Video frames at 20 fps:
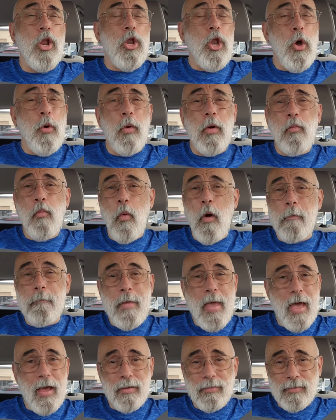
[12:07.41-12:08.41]
no one wore
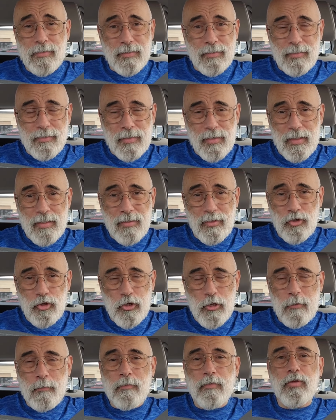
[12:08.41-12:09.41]
masks in the
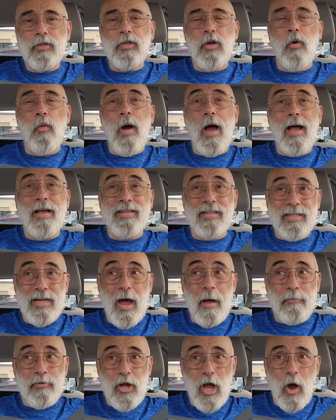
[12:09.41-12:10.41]
gym, so I
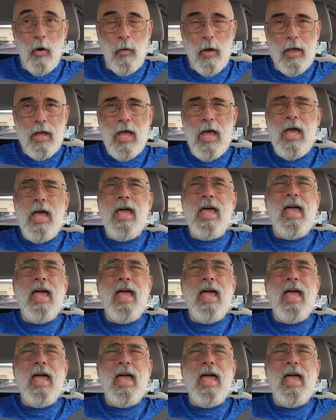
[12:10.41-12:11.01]
stopped going.